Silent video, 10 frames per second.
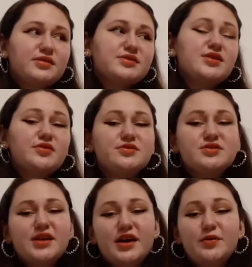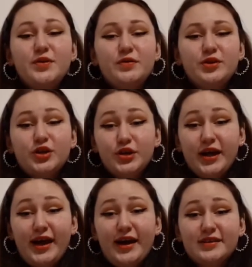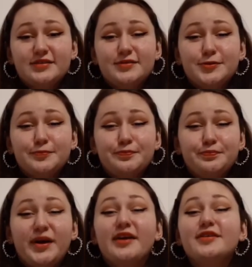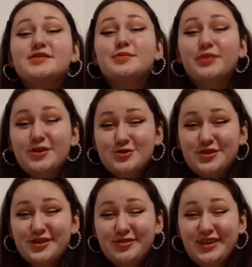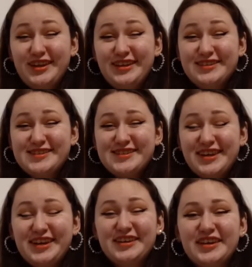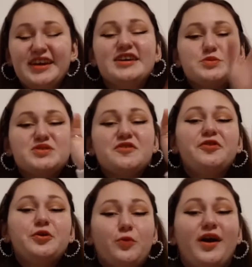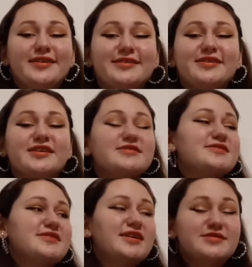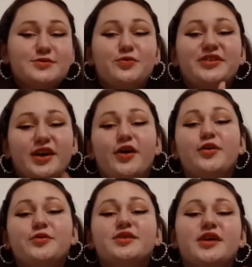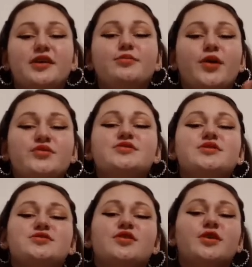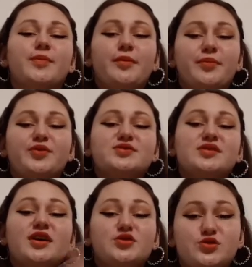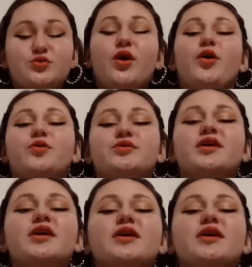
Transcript: So today we will look at my guilty pleasure reads, specifically one, because that's the one I own, and I mostly talk about books that I do own,